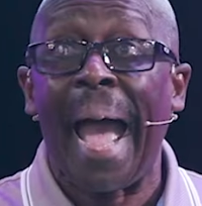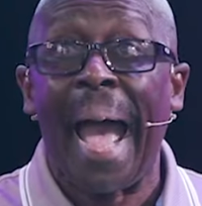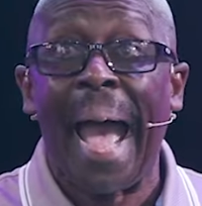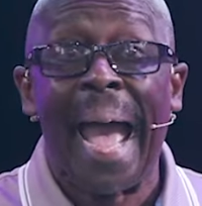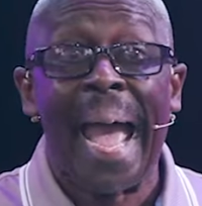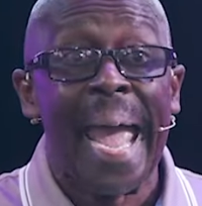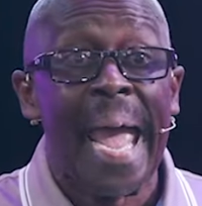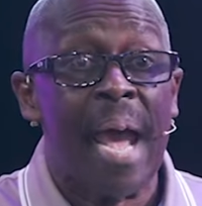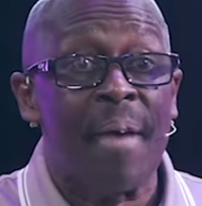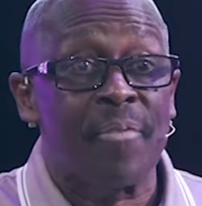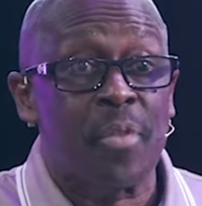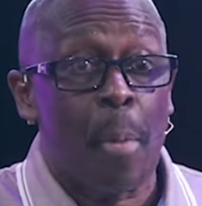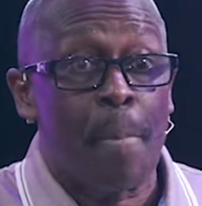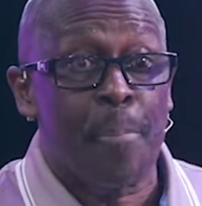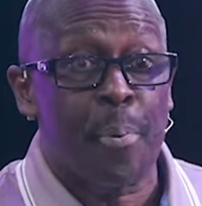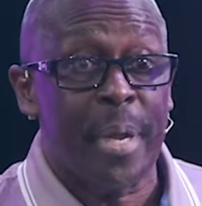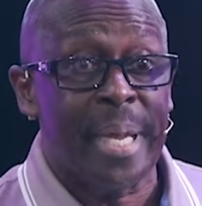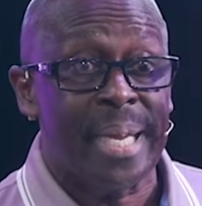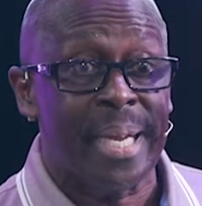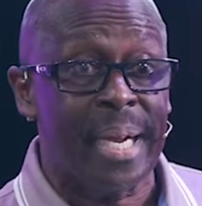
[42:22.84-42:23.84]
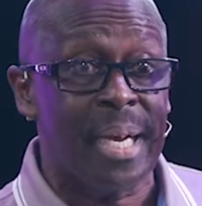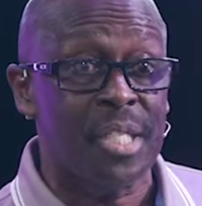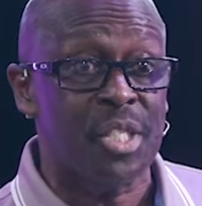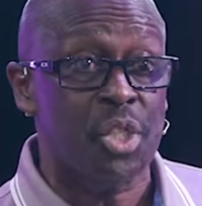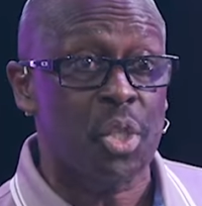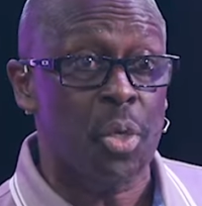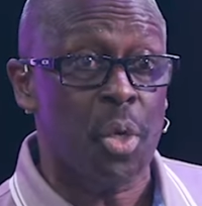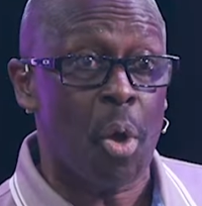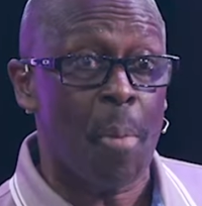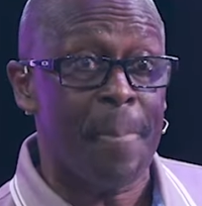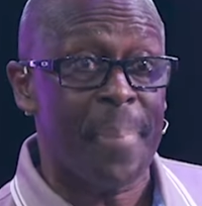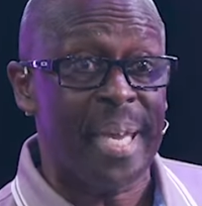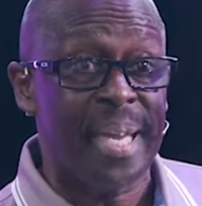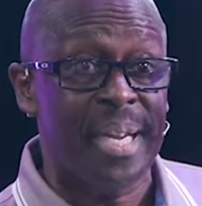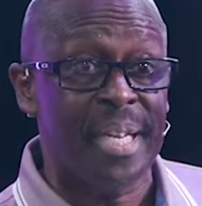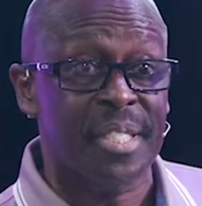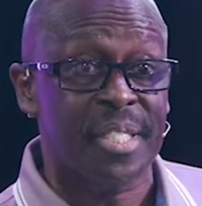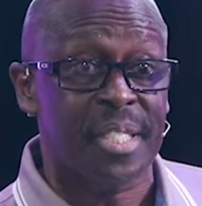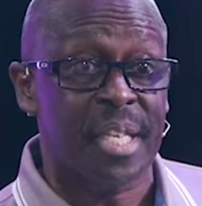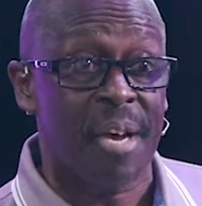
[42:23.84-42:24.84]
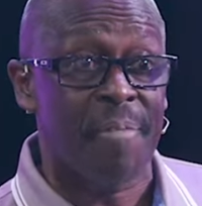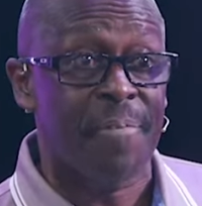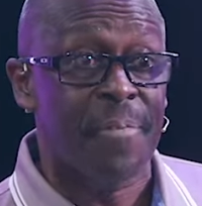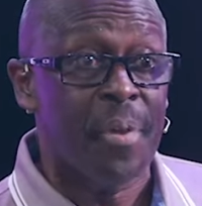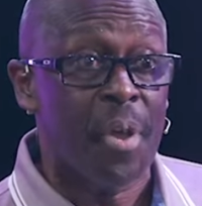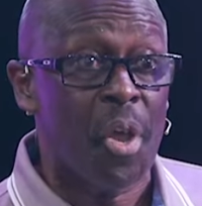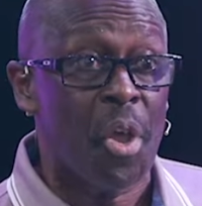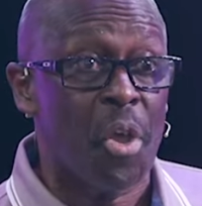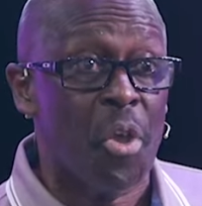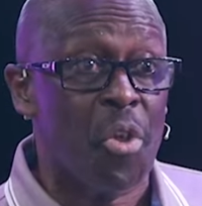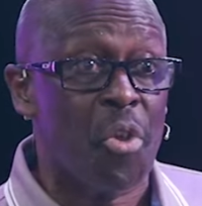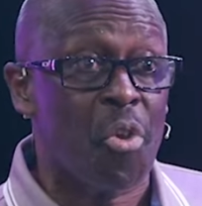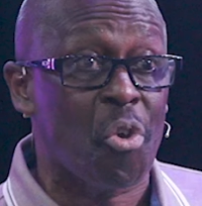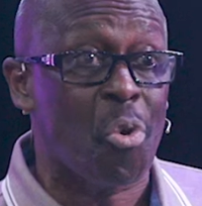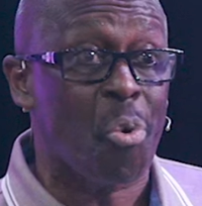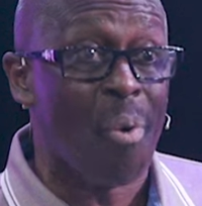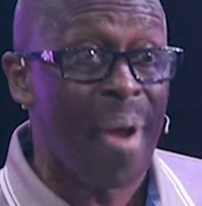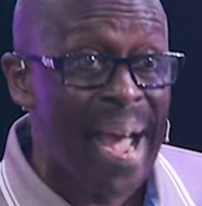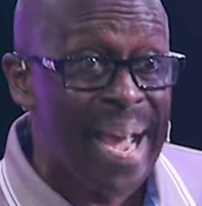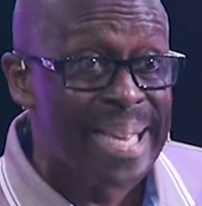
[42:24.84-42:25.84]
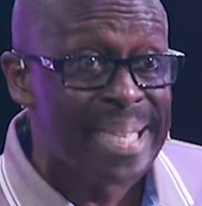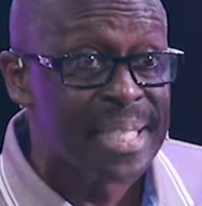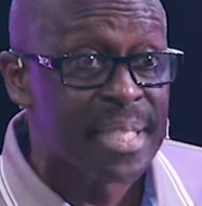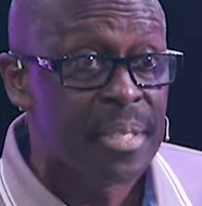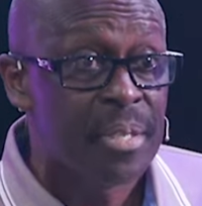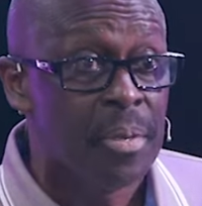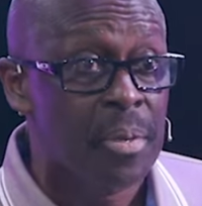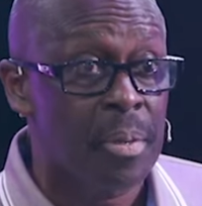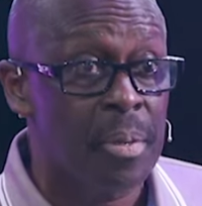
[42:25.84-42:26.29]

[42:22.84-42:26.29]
I have to bring it unto the obedience of Christ.